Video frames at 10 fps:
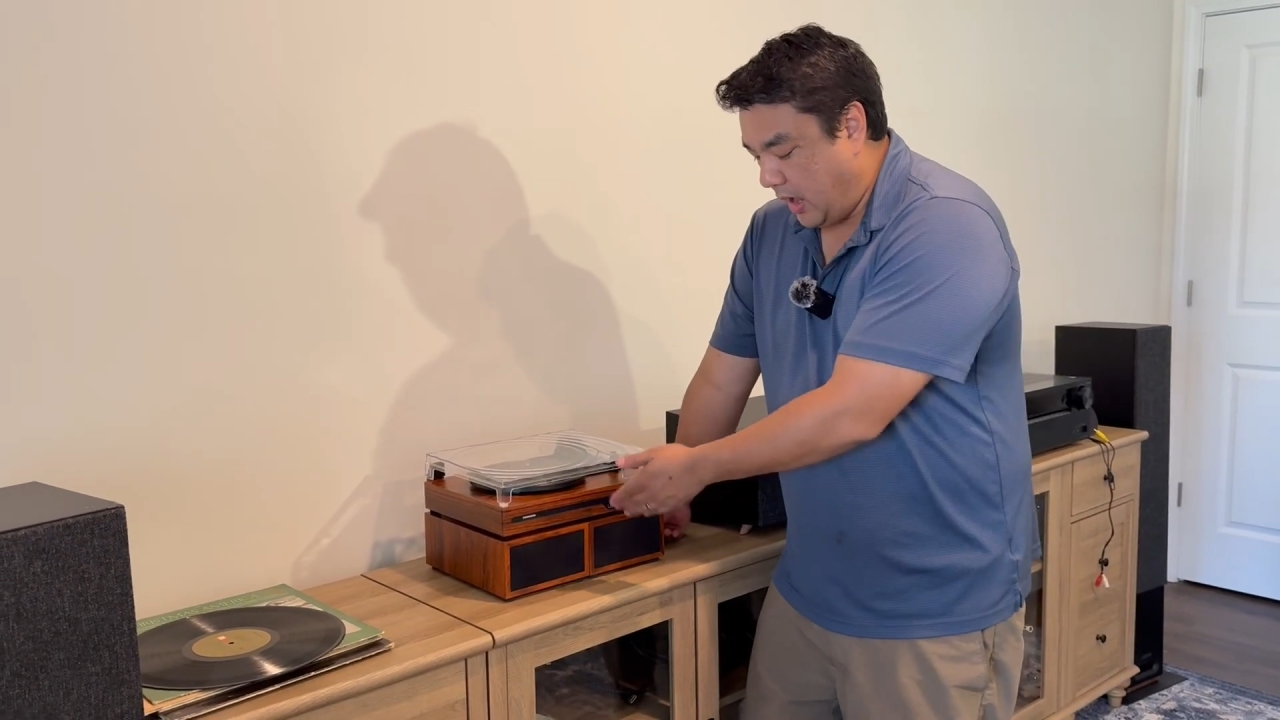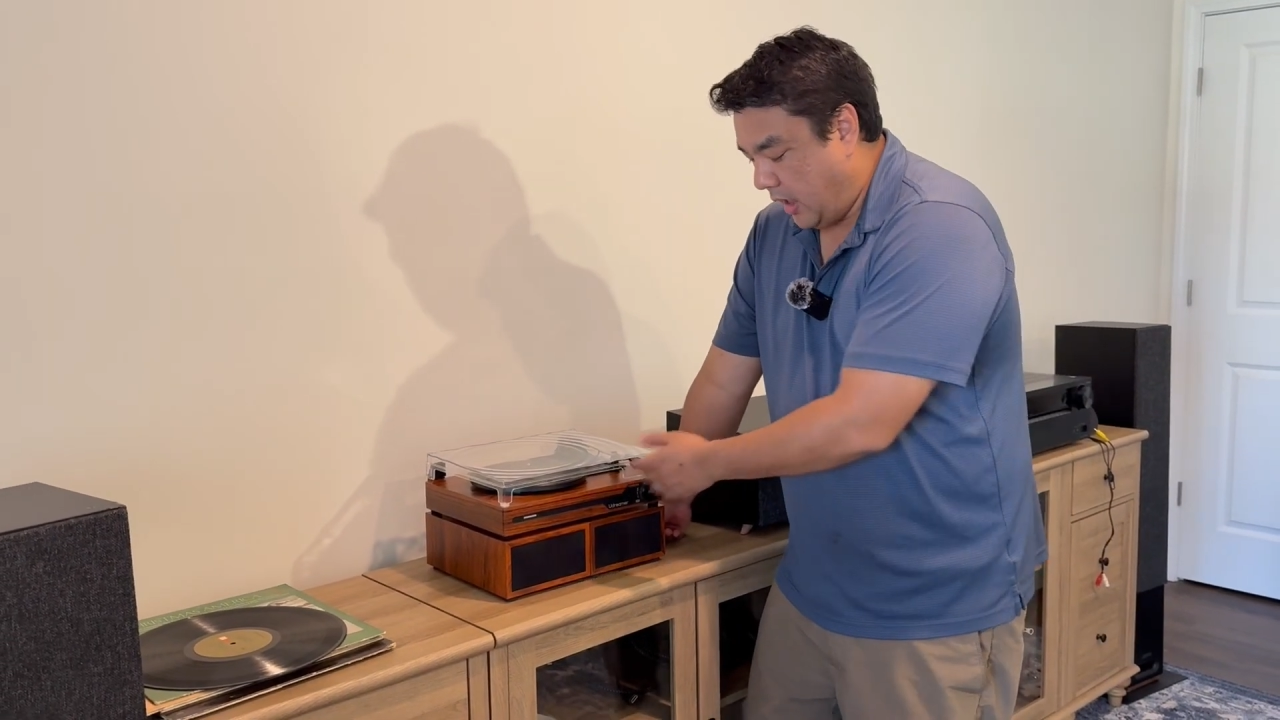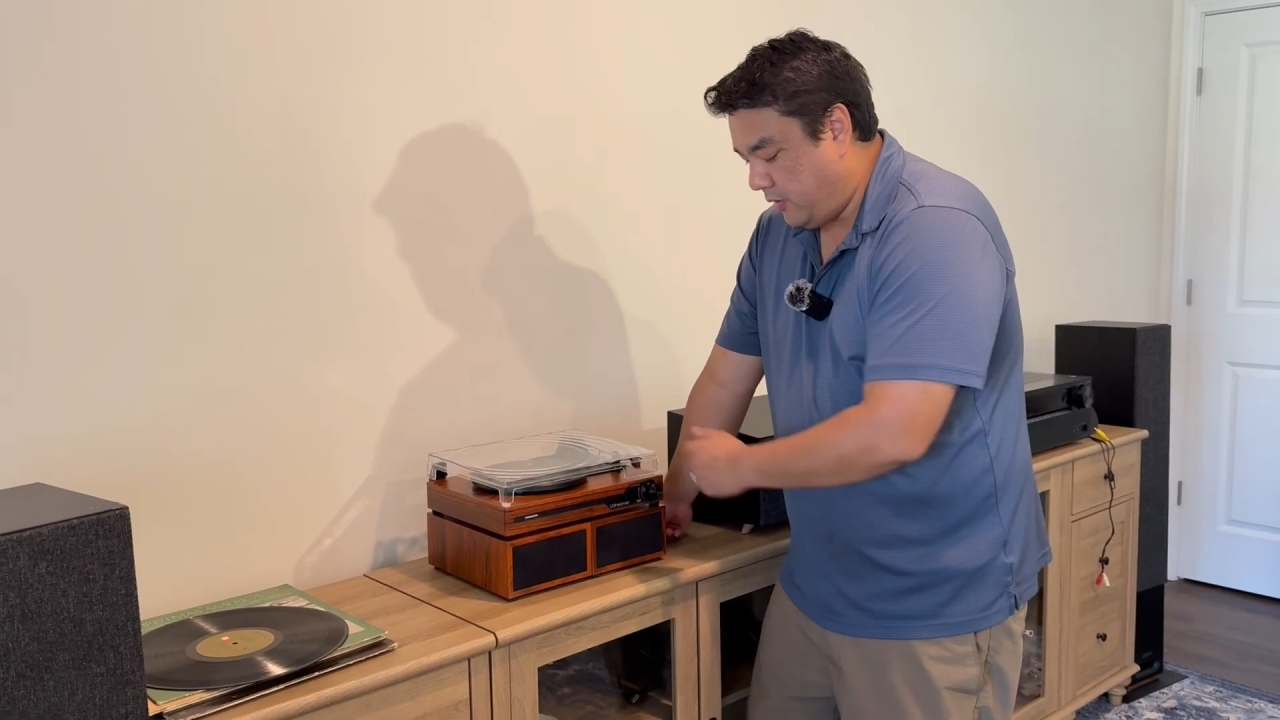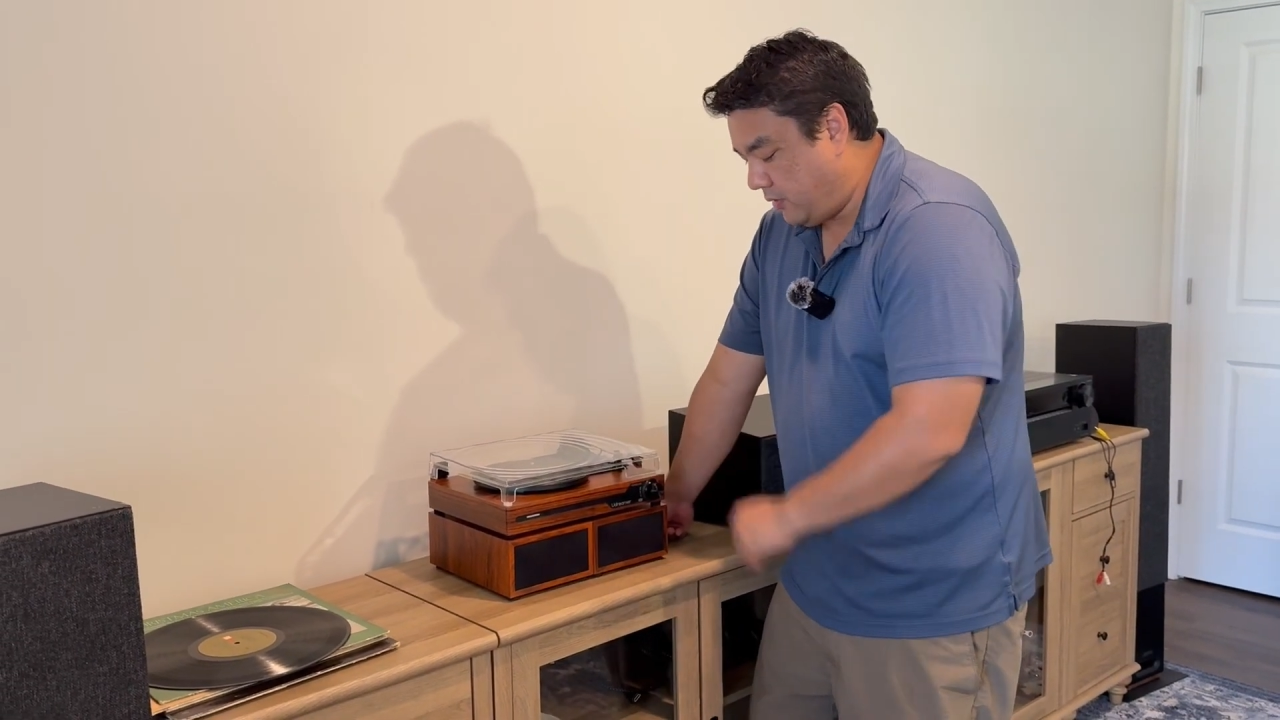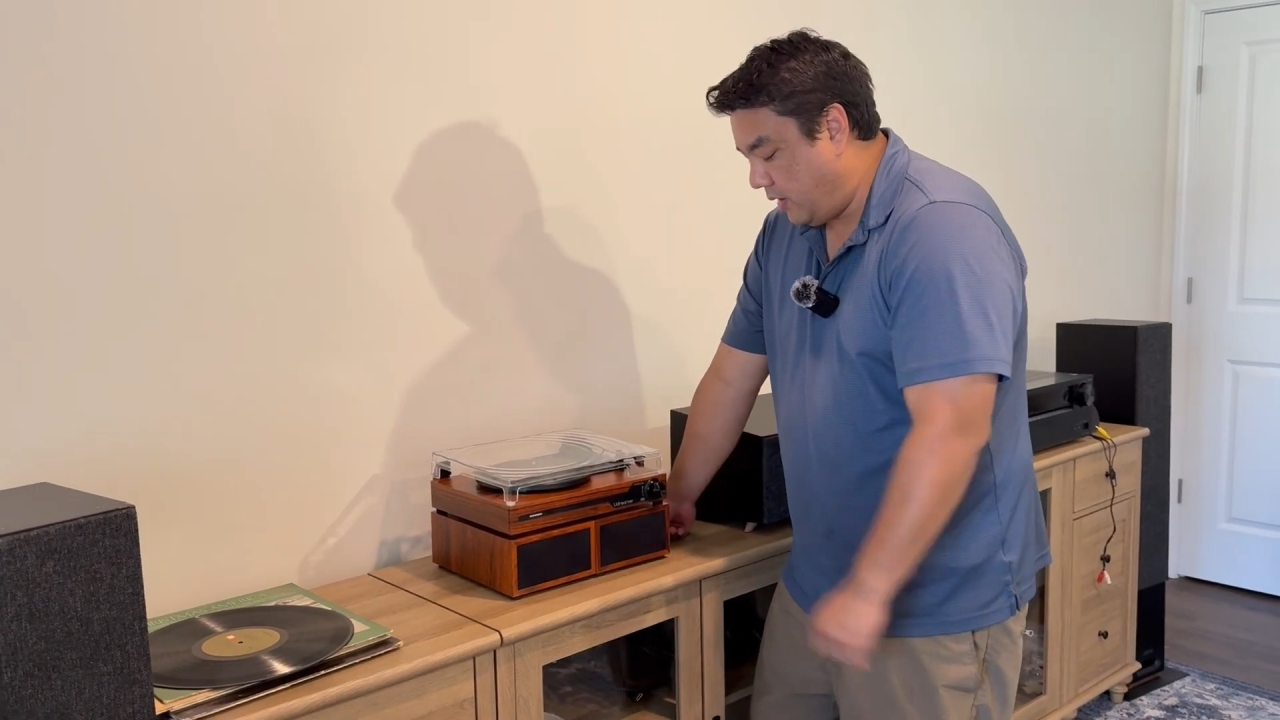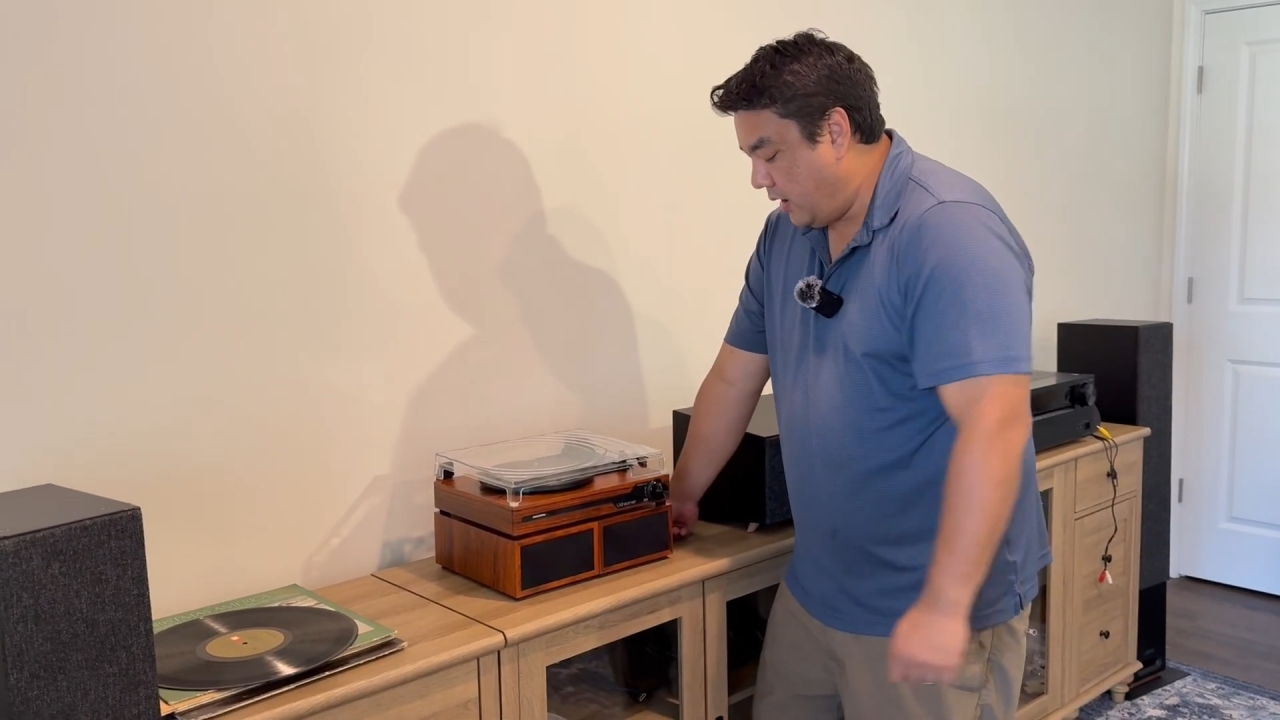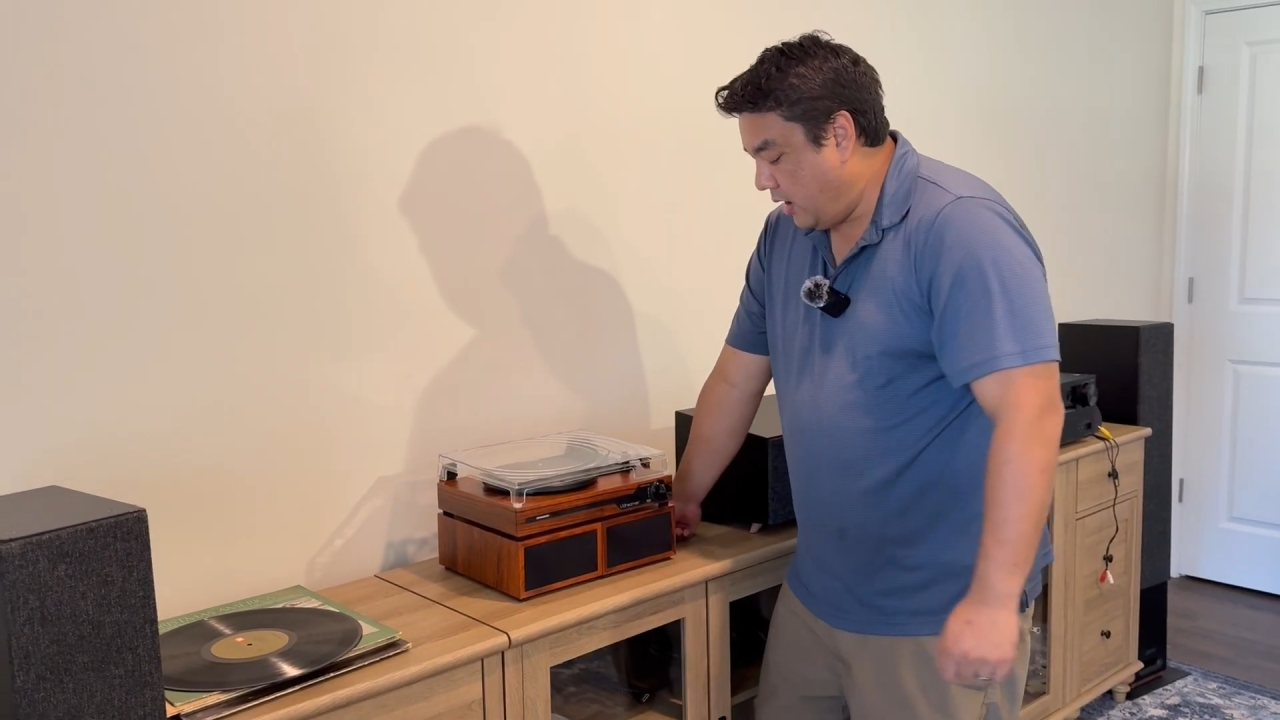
as